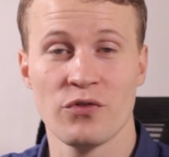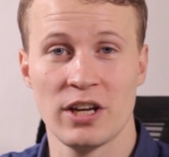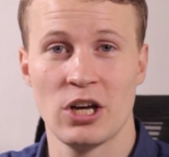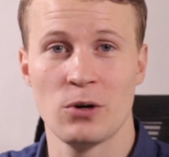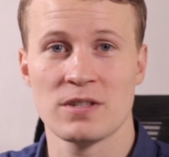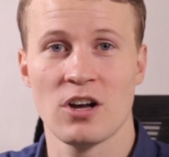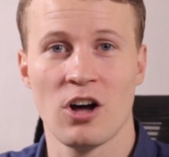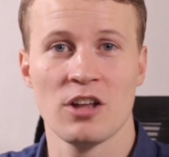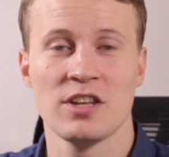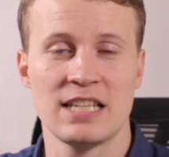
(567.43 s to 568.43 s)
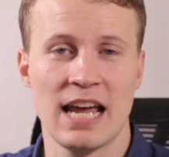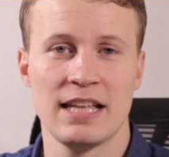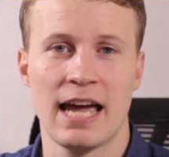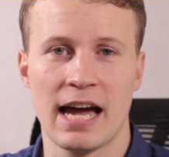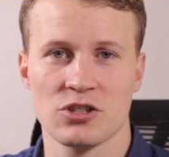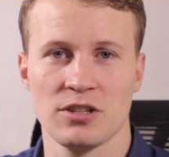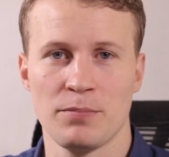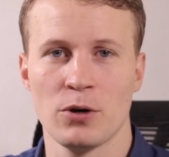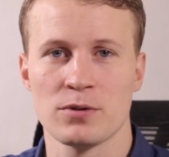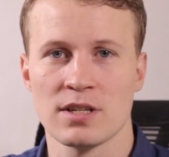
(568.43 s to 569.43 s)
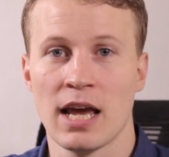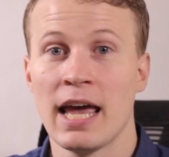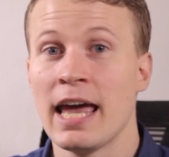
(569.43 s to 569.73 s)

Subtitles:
videos on the day they actually post.